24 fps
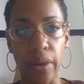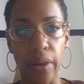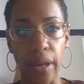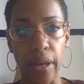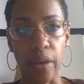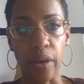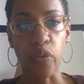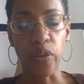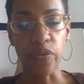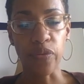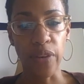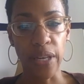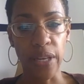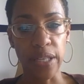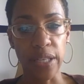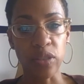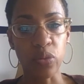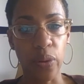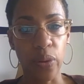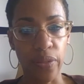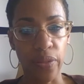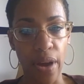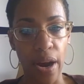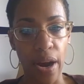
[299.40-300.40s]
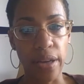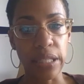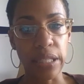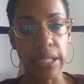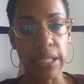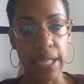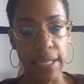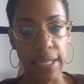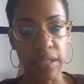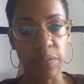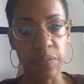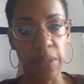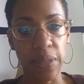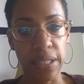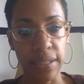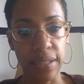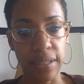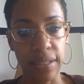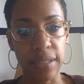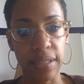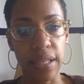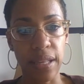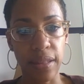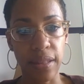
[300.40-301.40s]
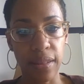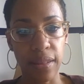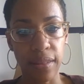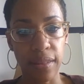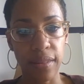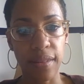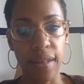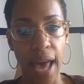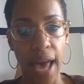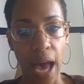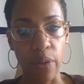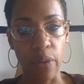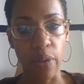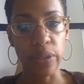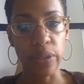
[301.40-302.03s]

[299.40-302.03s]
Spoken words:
if we finished with our assessments, I